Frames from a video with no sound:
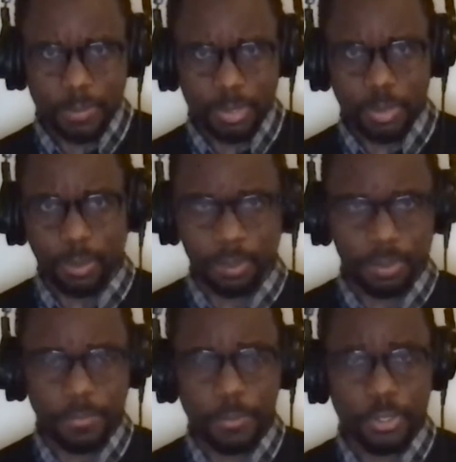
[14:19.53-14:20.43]
you know,
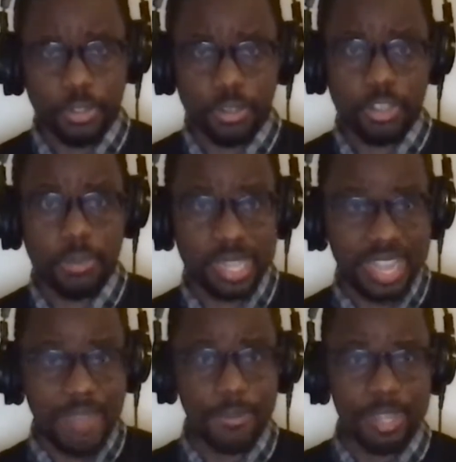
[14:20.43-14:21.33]
for search terms
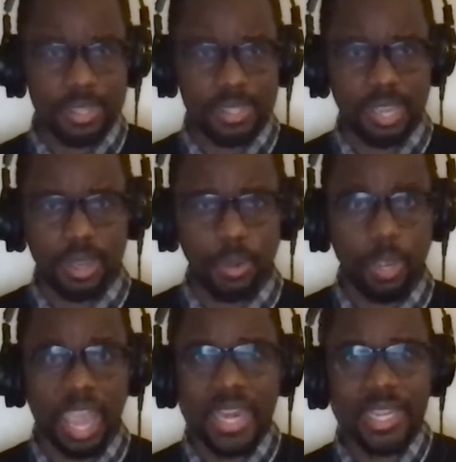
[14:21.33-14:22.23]
like African tech,
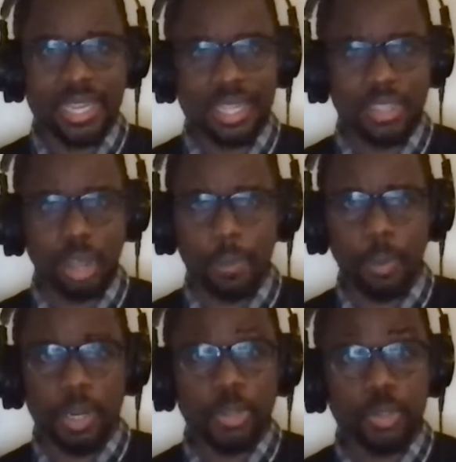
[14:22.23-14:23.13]
organically top
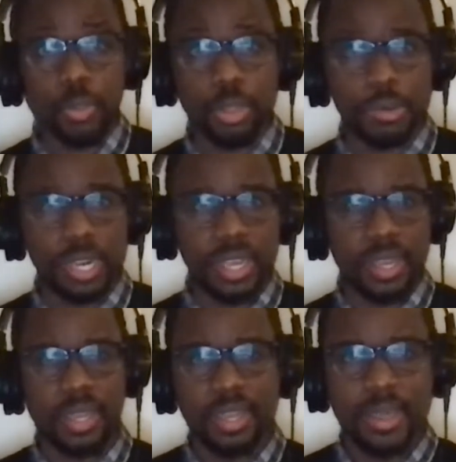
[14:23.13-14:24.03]
one or two, three,
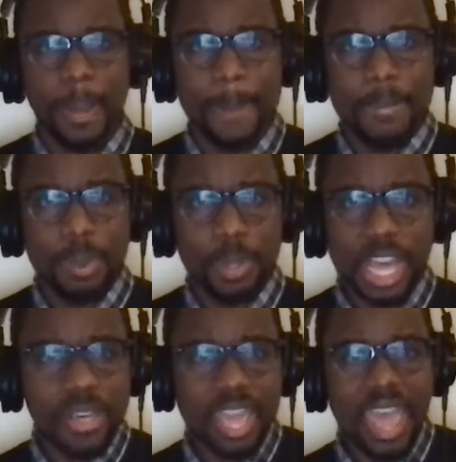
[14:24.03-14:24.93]

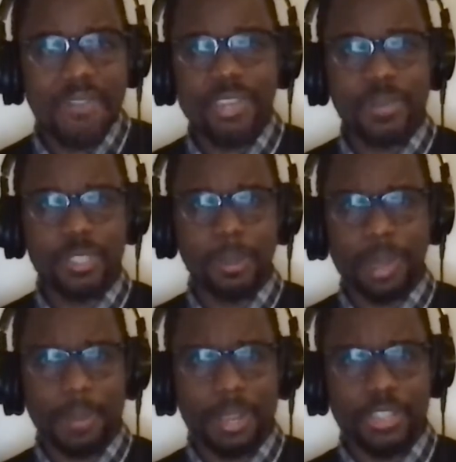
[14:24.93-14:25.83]
without having to
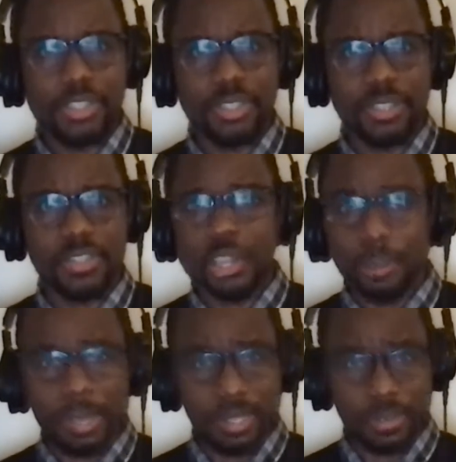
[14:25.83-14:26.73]
publish a
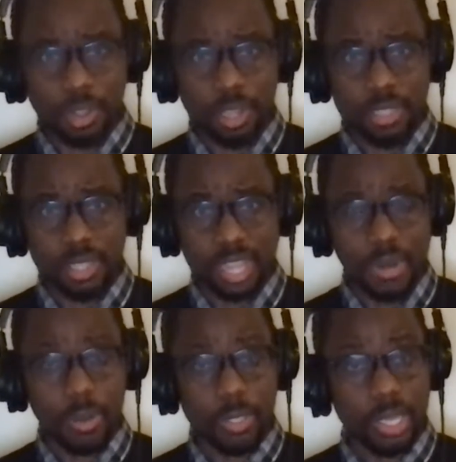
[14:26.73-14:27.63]
single piece of content that
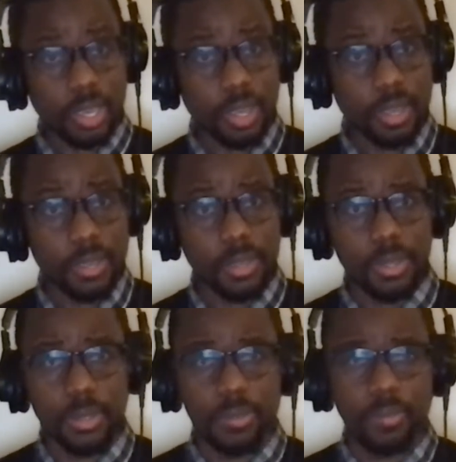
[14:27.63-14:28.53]
whole year, you
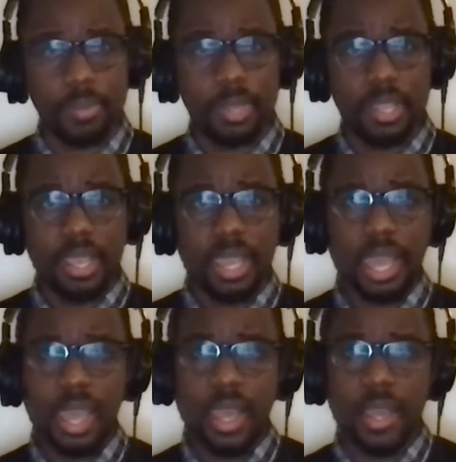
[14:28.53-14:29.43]
know?
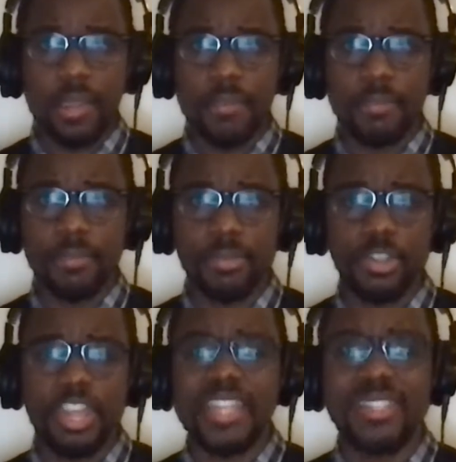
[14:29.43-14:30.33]
Um, so
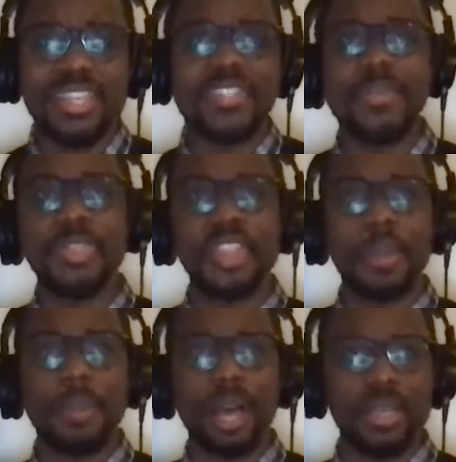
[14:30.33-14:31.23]
that says something
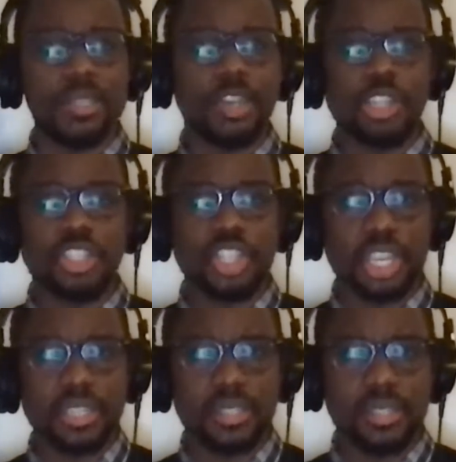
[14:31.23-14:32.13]
about not
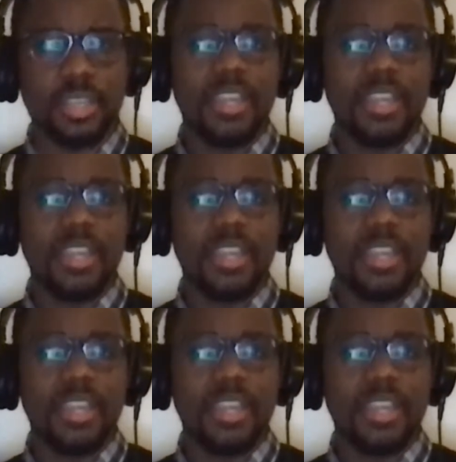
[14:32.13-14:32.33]
just